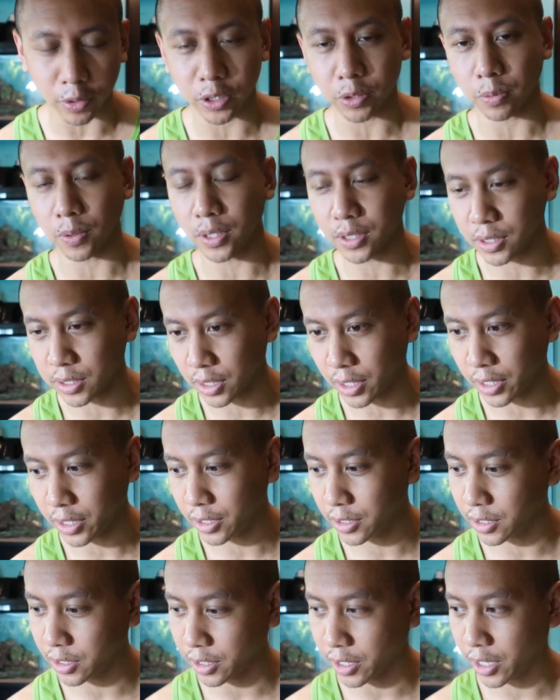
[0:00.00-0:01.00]
which was
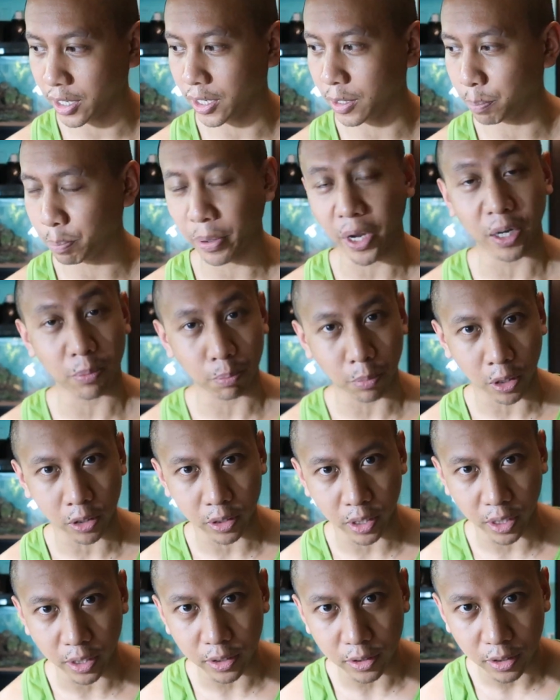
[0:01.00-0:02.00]
like a pet
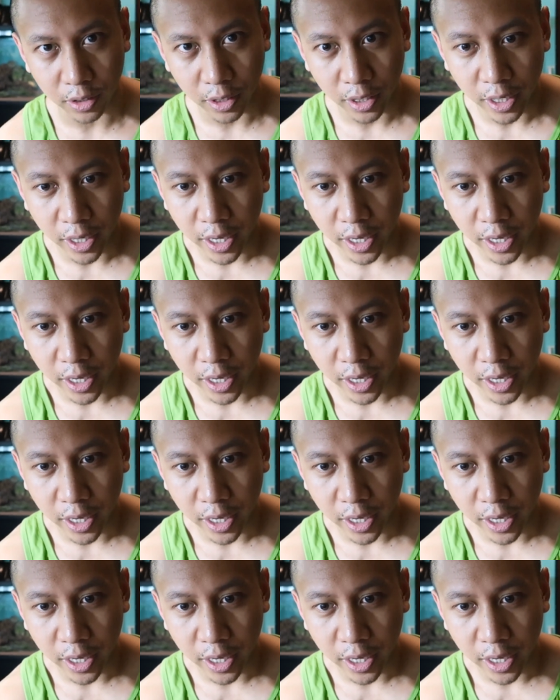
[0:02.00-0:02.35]
market,